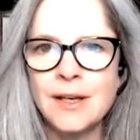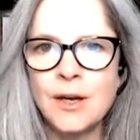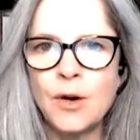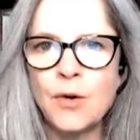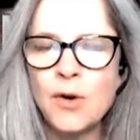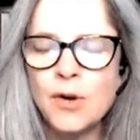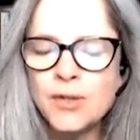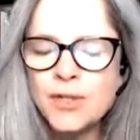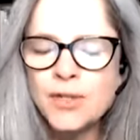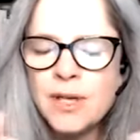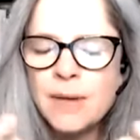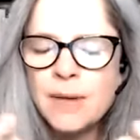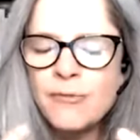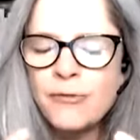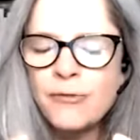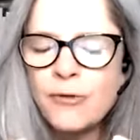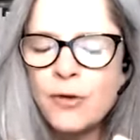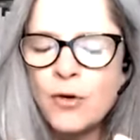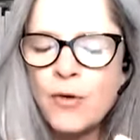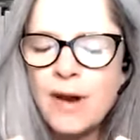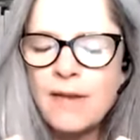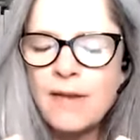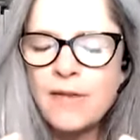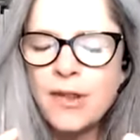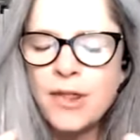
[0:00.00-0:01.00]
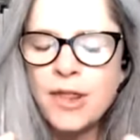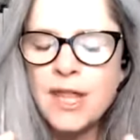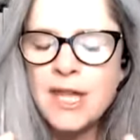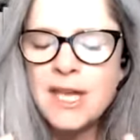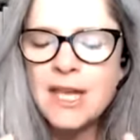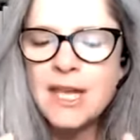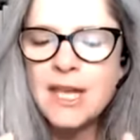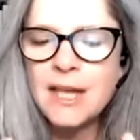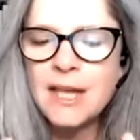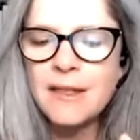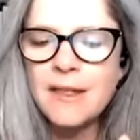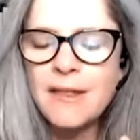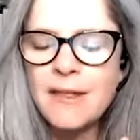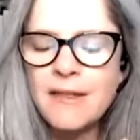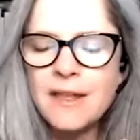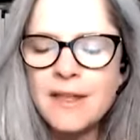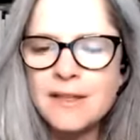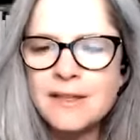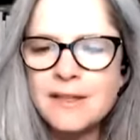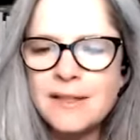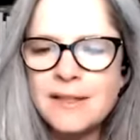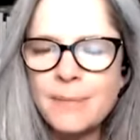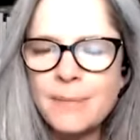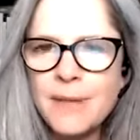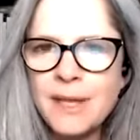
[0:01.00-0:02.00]
Or else I'm forever thinking that
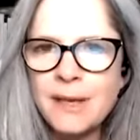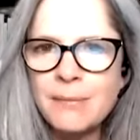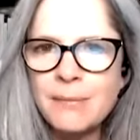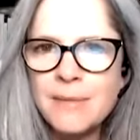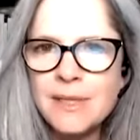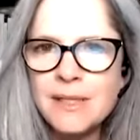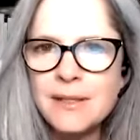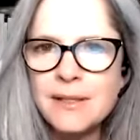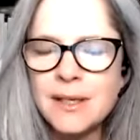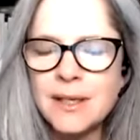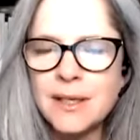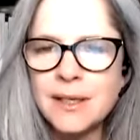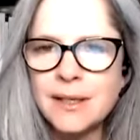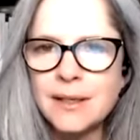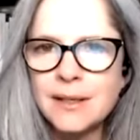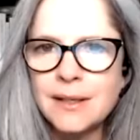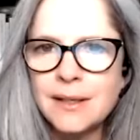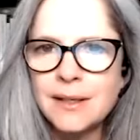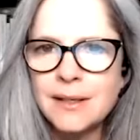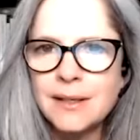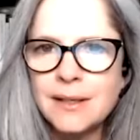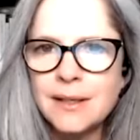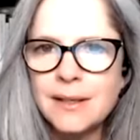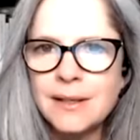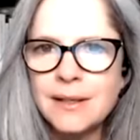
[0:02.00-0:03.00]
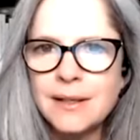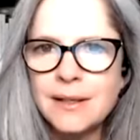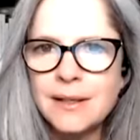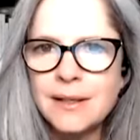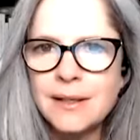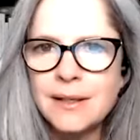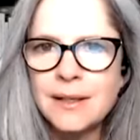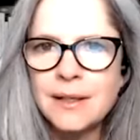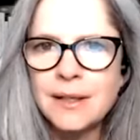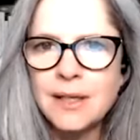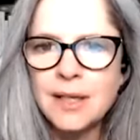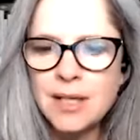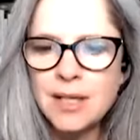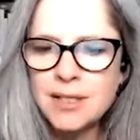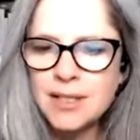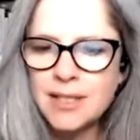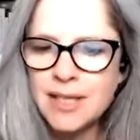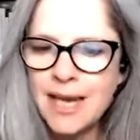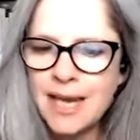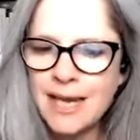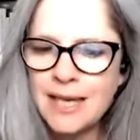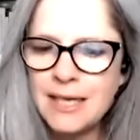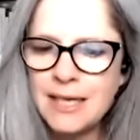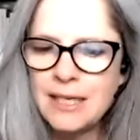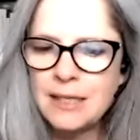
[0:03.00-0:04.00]
there's something missing,
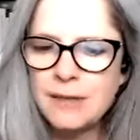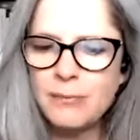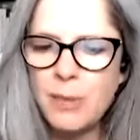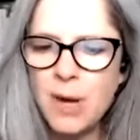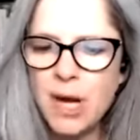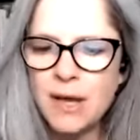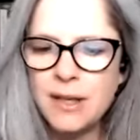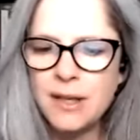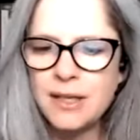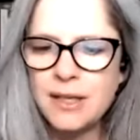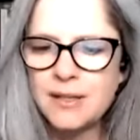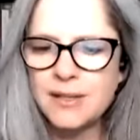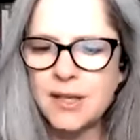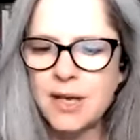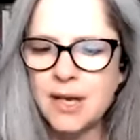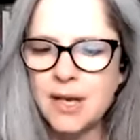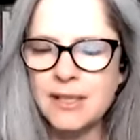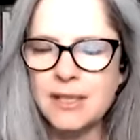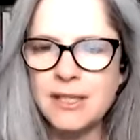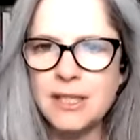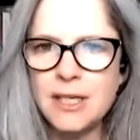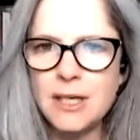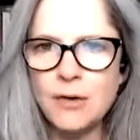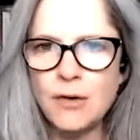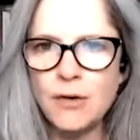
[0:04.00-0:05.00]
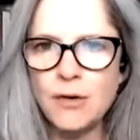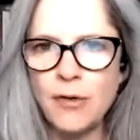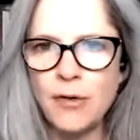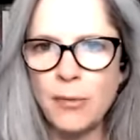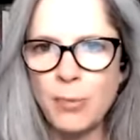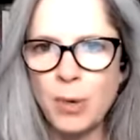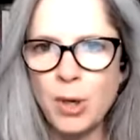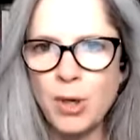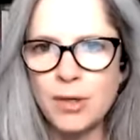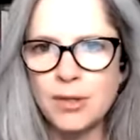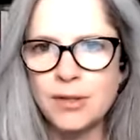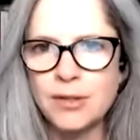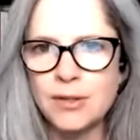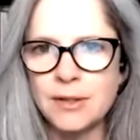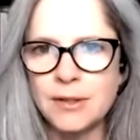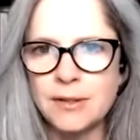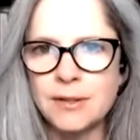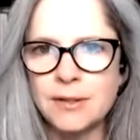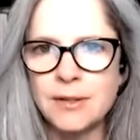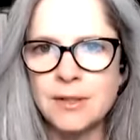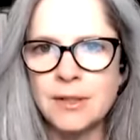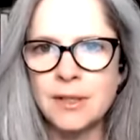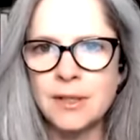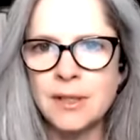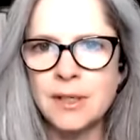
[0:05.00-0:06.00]
contained by this idea of a
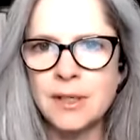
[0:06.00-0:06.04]
person,